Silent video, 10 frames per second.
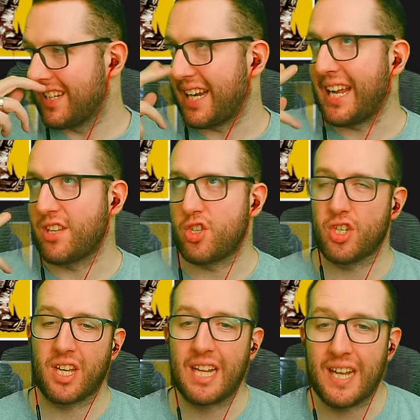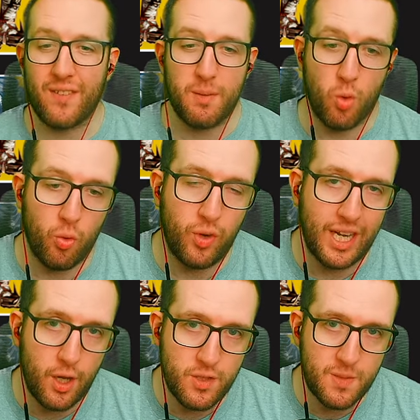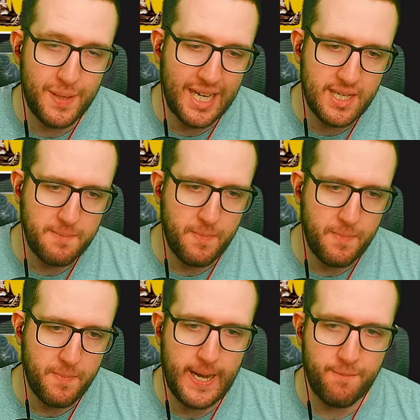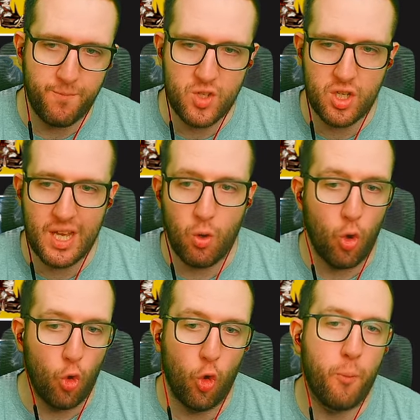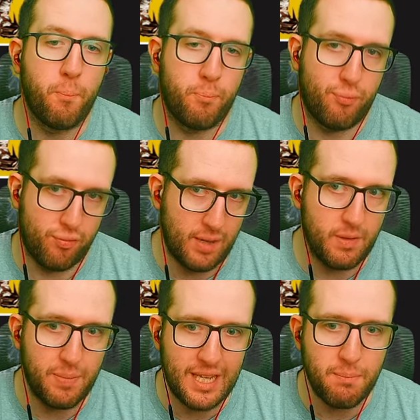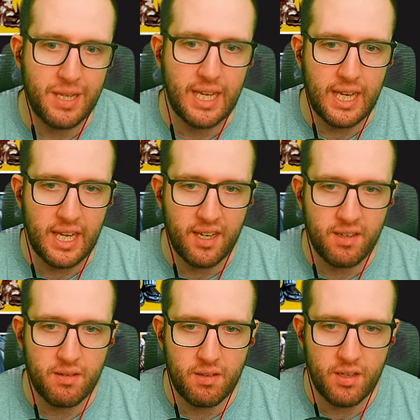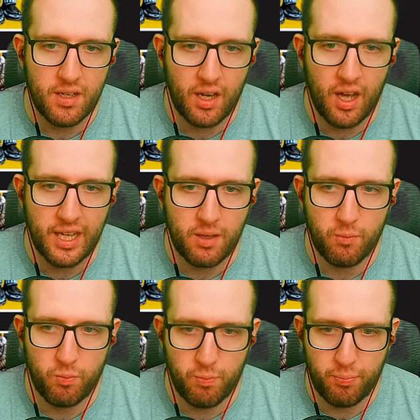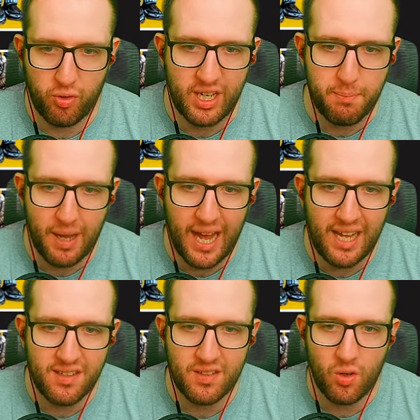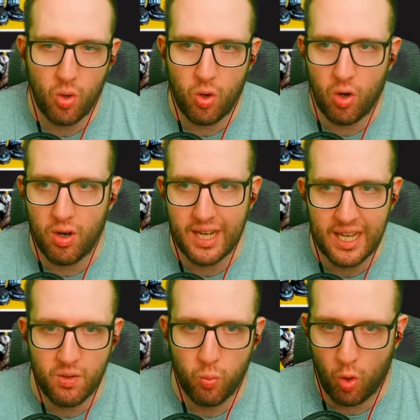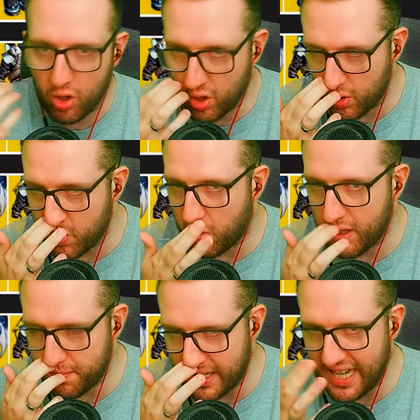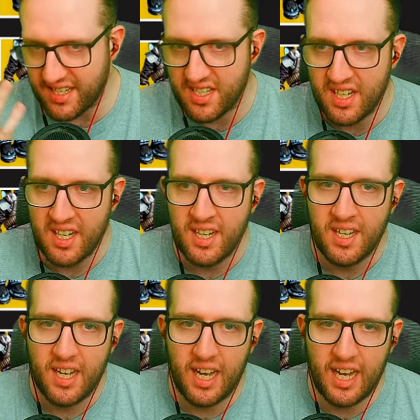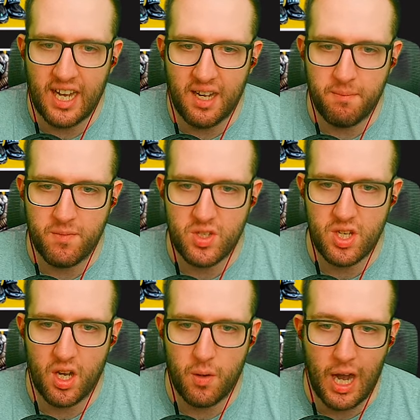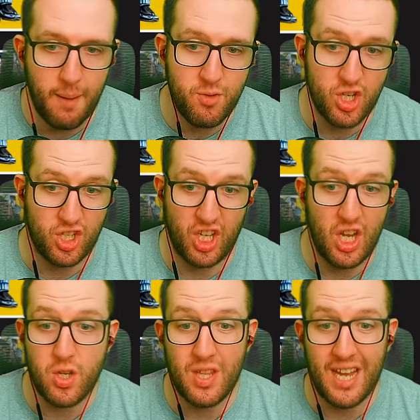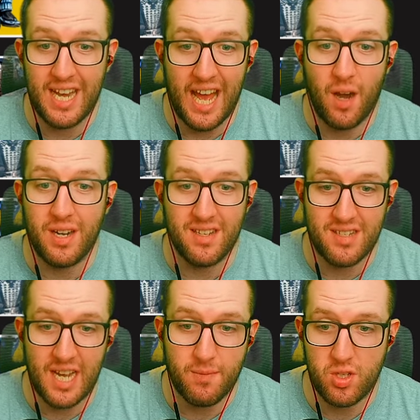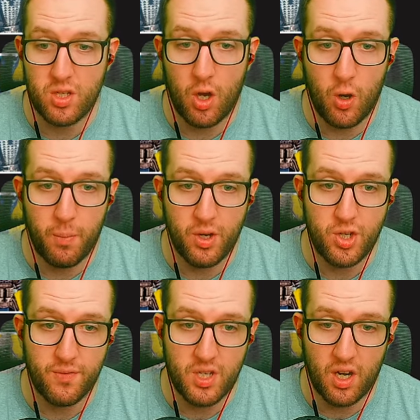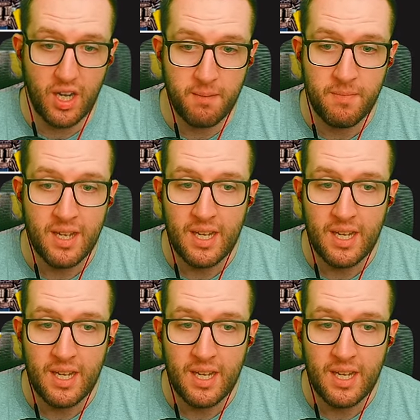It's just going to give you more reload speed. So they'll all probably be in like pretty bad or in one good, one bad. So I'm just going to do that now, and it saves us a whole bunch of time.